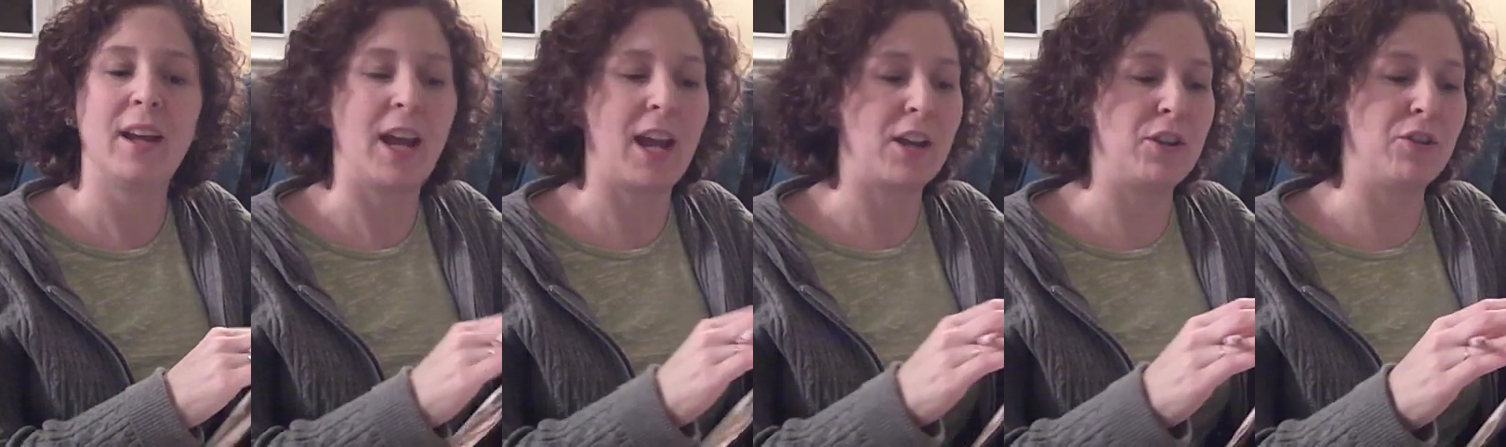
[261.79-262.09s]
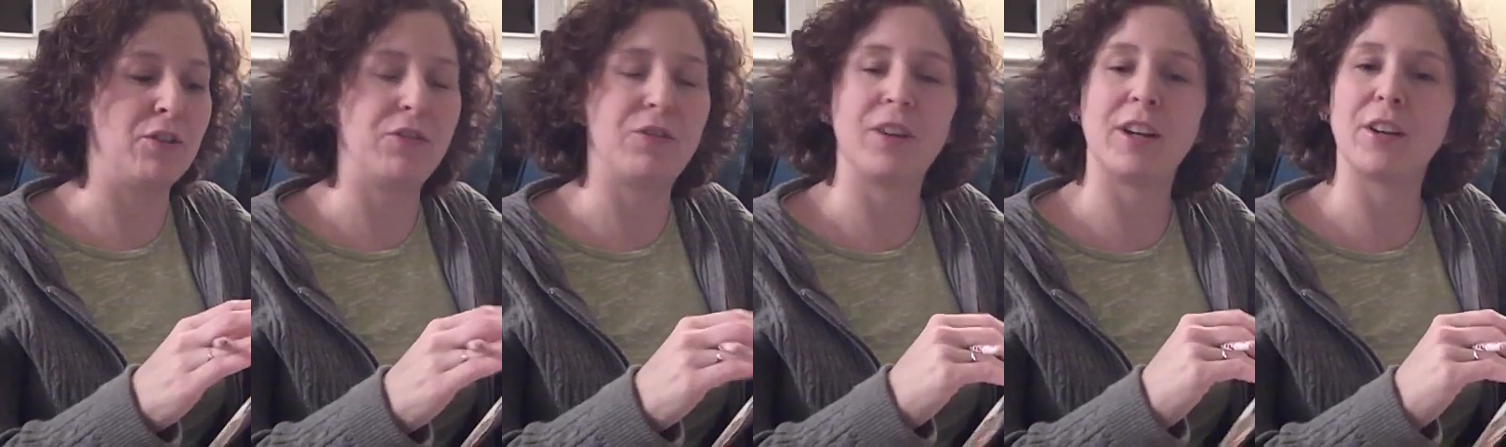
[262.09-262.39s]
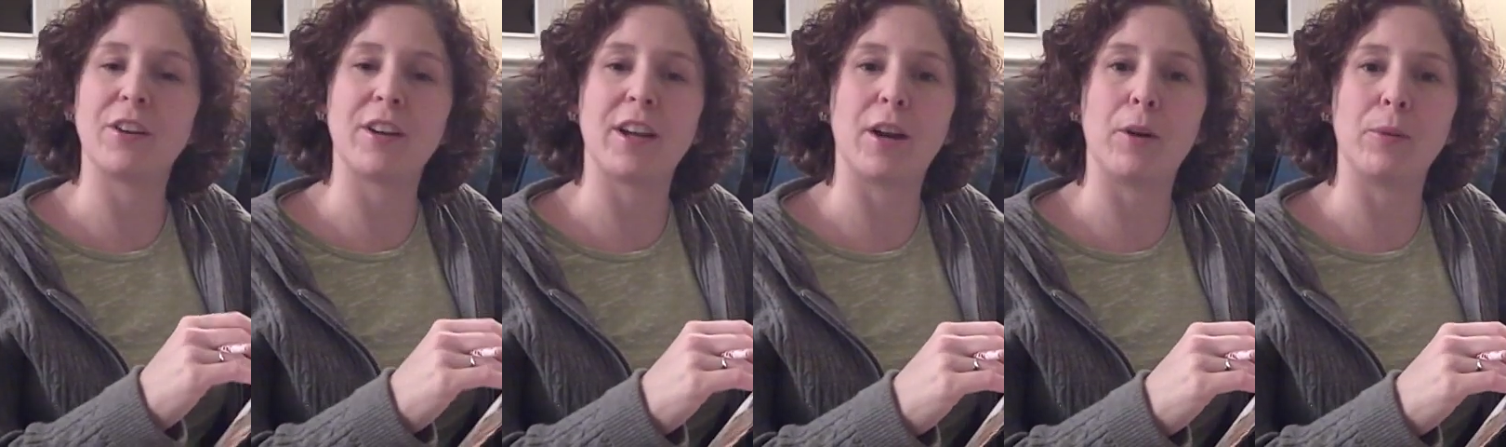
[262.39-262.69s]
and you
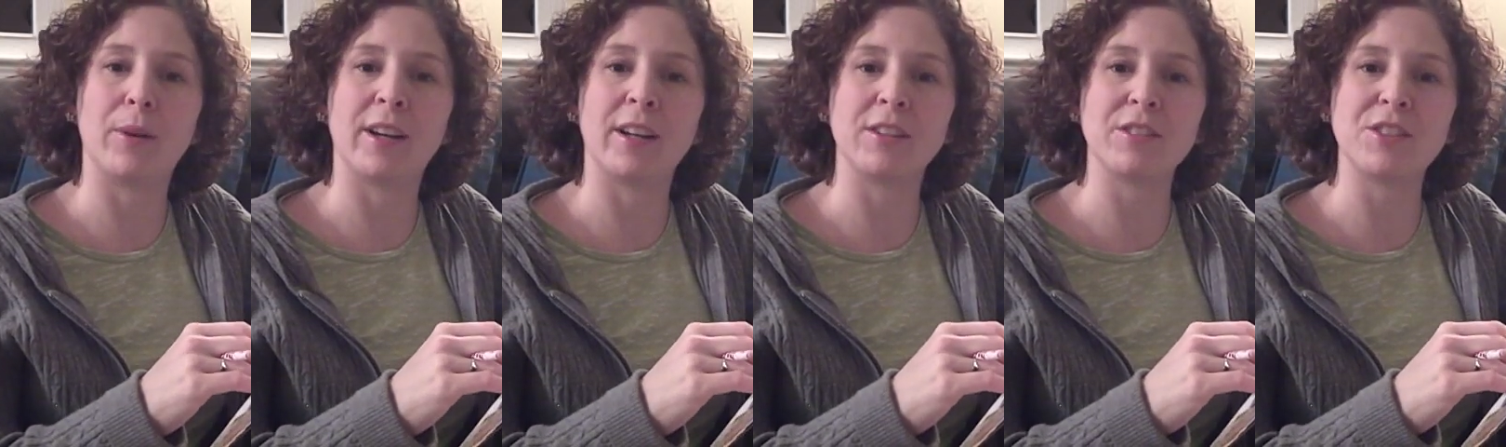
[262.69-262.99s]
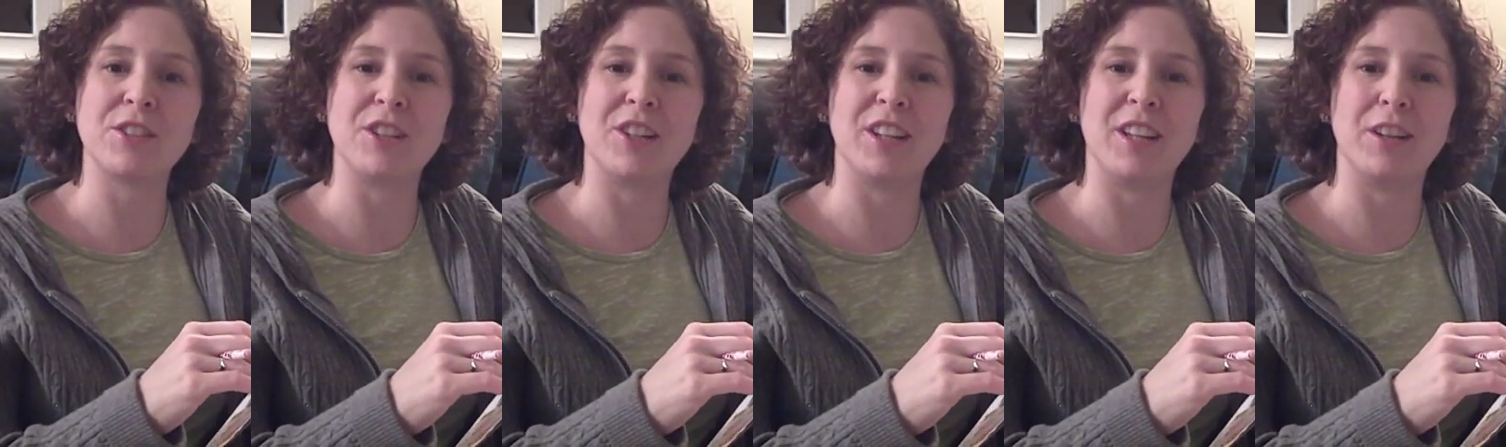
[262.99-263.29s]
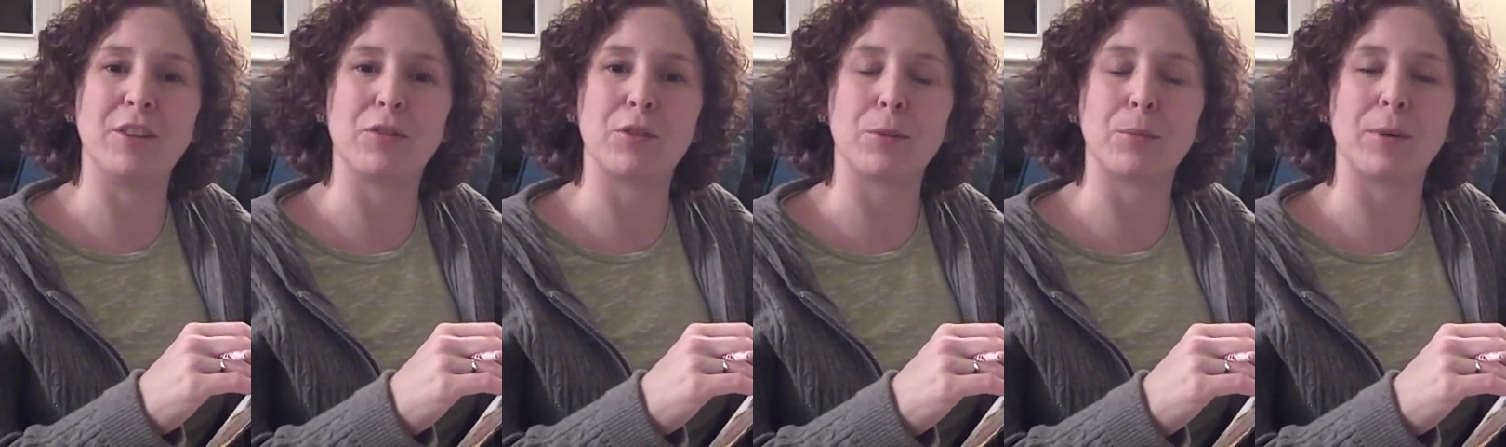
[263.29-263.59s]
figured out what else you
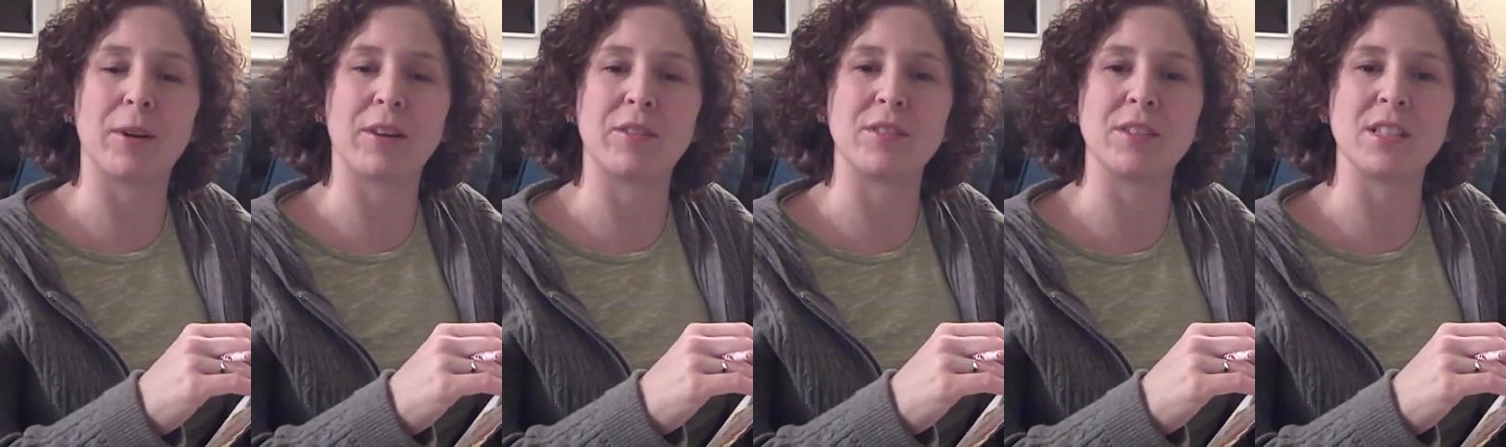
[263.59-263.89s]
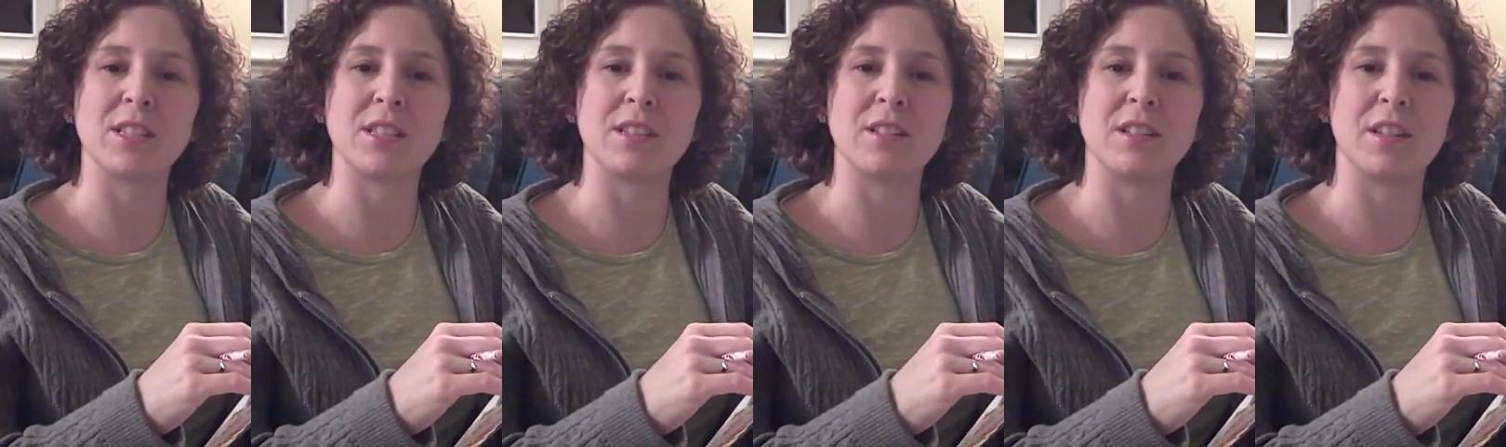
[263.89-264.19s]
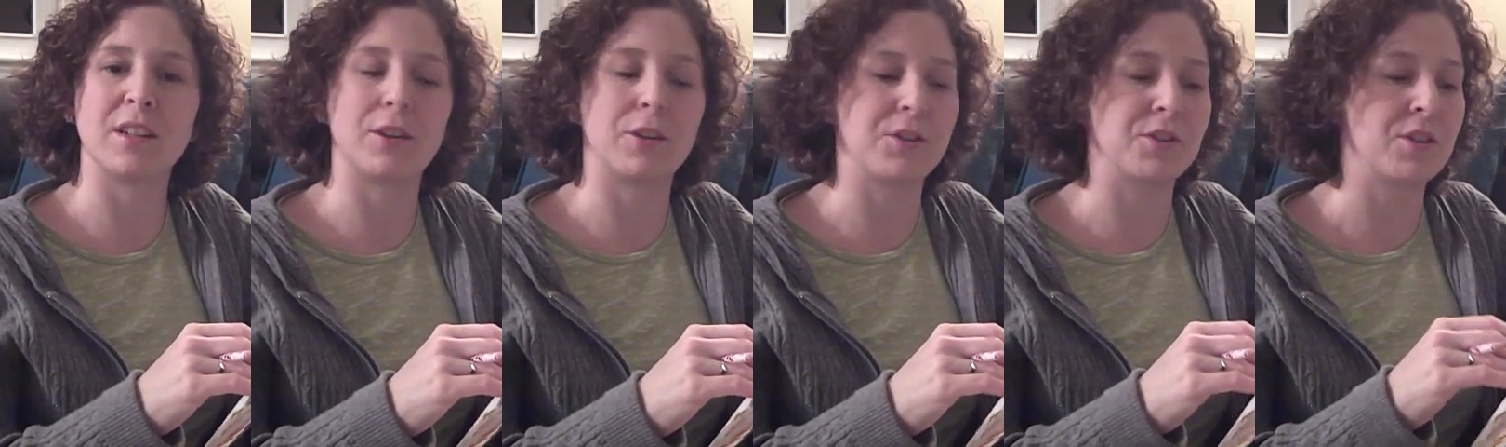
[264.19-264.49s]
need for breakfasts and
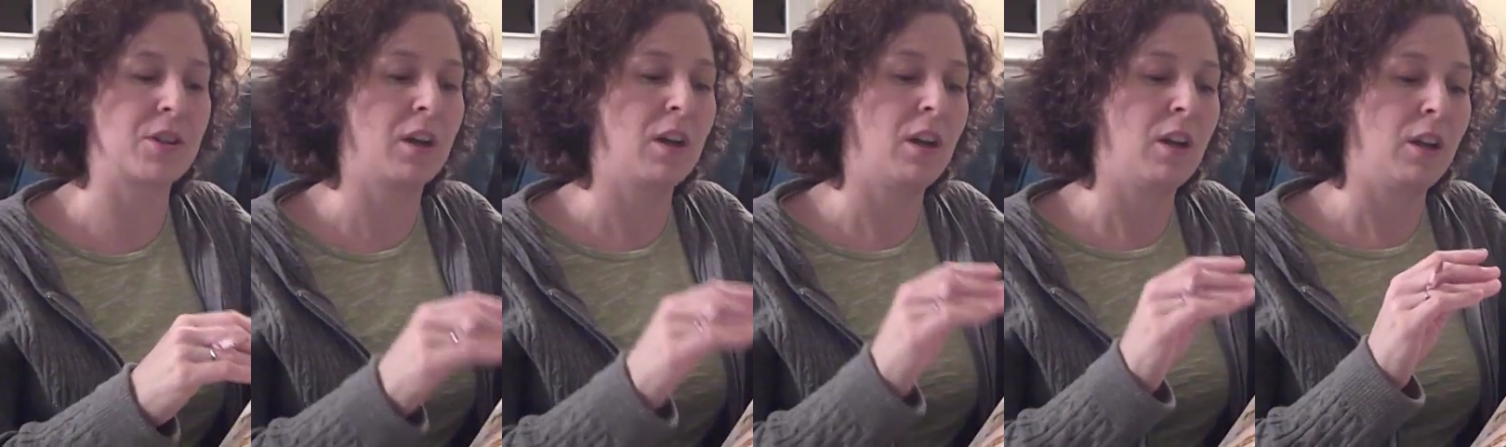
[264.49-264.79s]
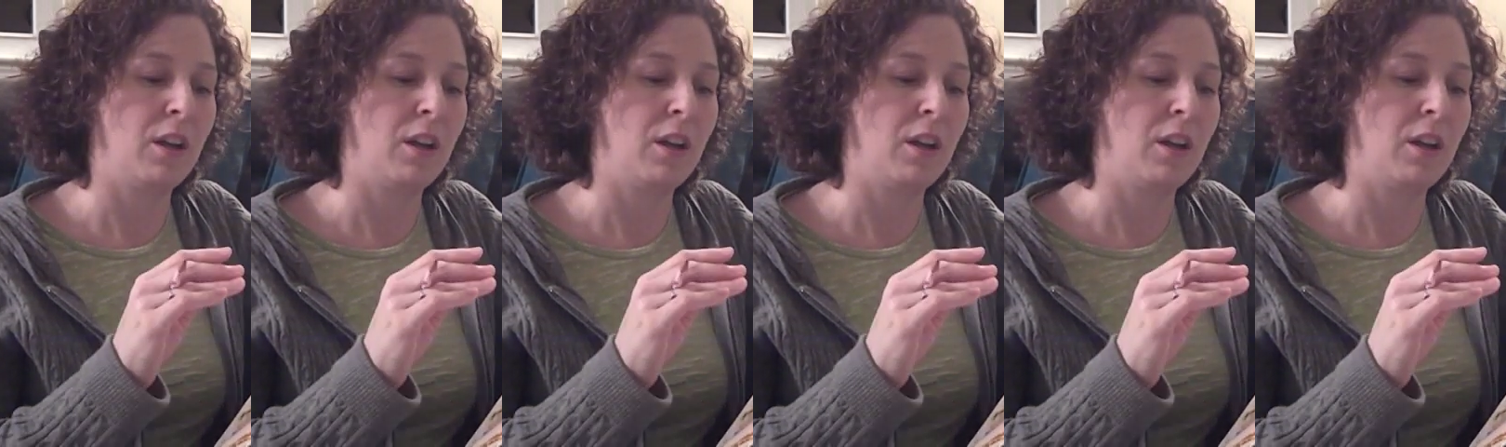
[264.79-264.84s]
dinners,